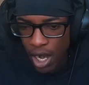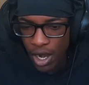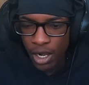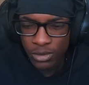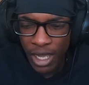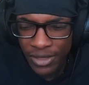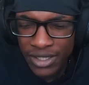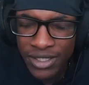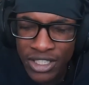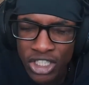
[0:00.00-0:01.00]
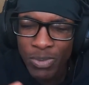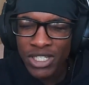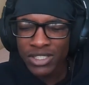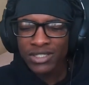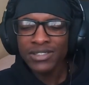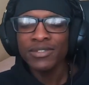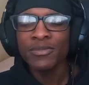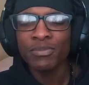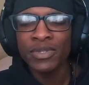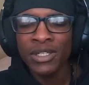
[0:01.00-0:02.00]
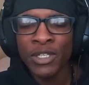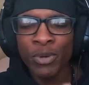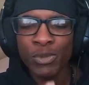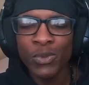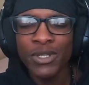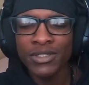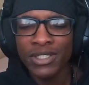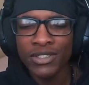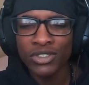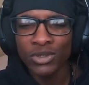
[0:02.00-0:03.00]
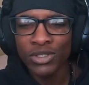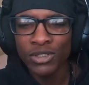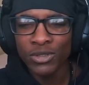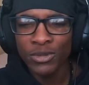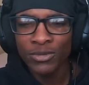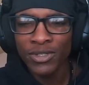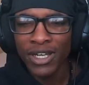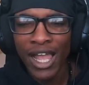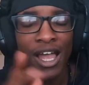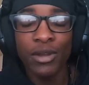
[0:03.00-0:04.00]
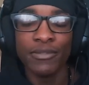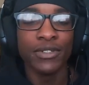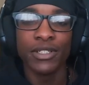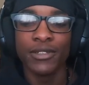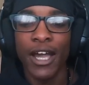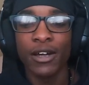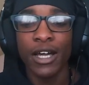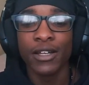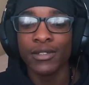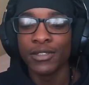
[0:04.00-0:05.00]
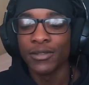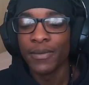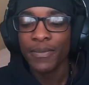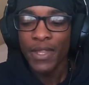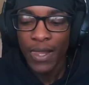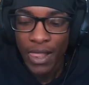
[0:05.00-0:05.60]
I don't know. I think the inspection he probably went in the studio. I don't even know. I don't, I don't know.